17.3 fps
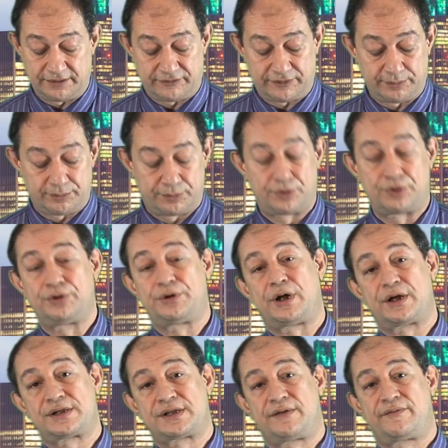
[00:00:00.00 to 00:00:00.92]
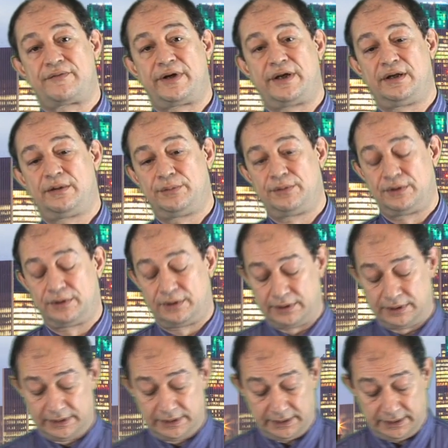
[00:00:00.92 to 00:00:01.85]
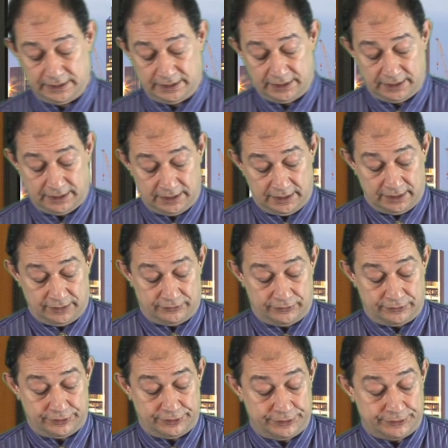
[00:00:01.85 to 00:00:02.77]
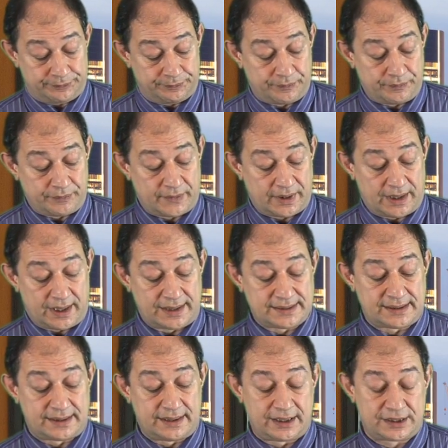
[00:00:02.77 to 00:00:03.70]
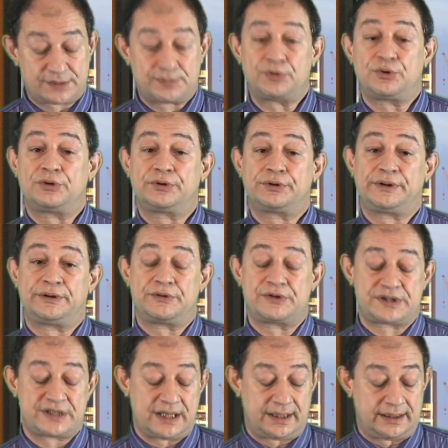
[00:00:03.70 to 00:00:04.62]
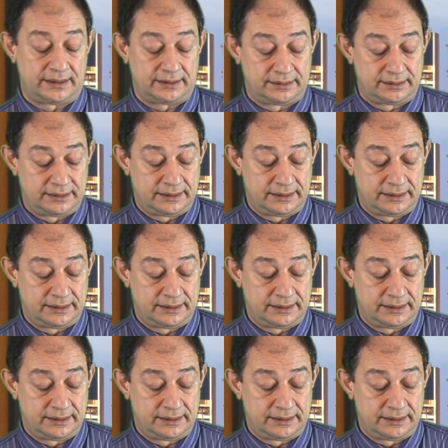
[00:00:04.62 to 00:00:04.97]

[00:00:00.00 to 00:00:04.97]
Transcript: different products available for you as an exporter or seller.